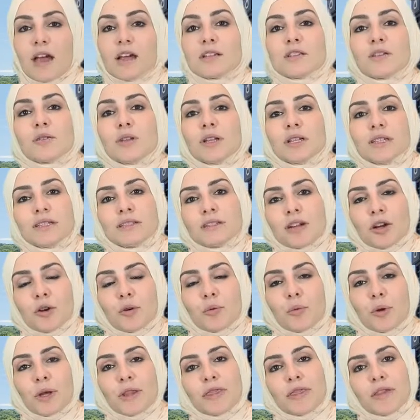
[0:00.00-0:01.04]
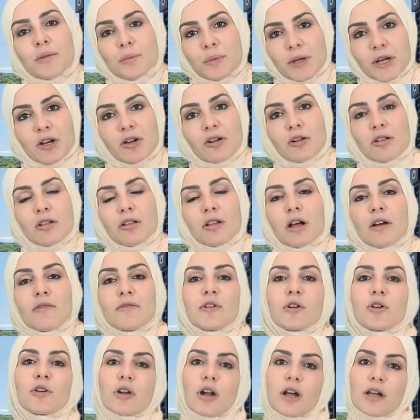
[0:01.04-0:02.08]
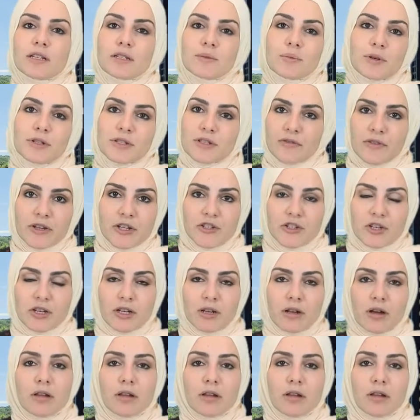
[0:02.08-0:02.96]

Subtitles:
So let's start with the miracle of the Quran's preservation.